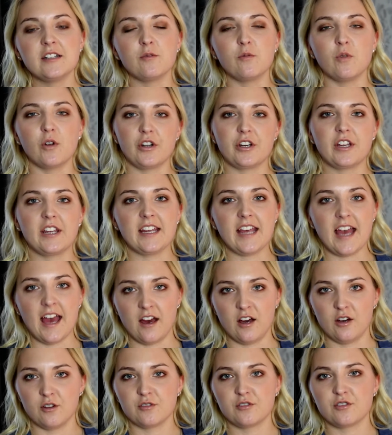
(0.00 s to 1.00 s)
working
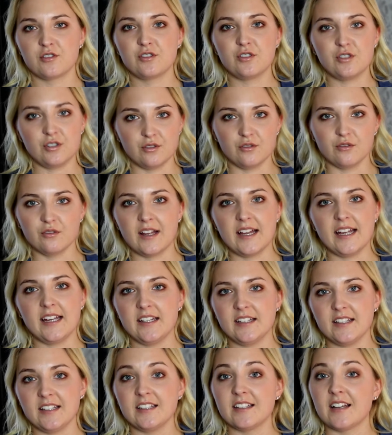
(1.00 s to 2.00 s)
out too
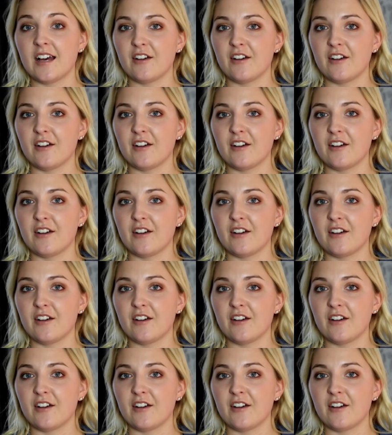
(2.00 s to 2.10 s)
late in the